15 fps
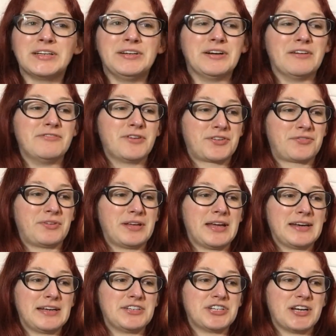You know, forcefully
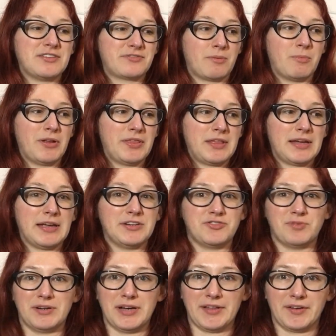getting changed from one thing
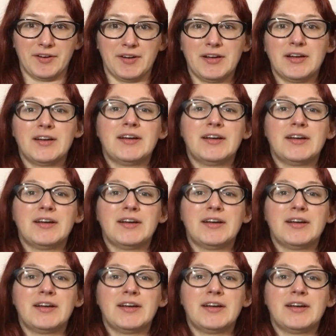into another.